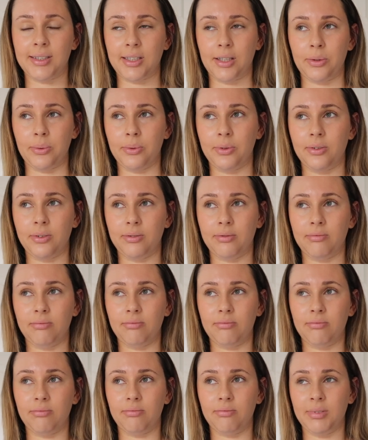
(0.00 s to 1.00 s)
So
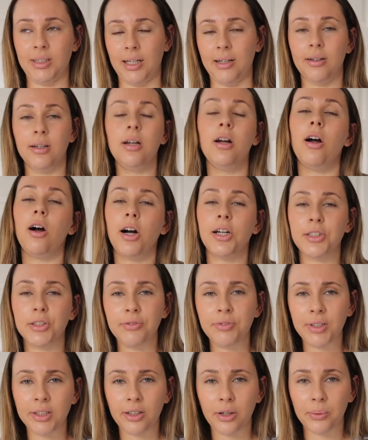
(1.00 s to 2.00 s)
yeah, I
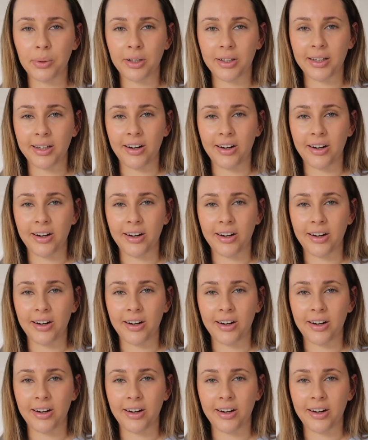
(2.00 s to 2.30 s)
do feel though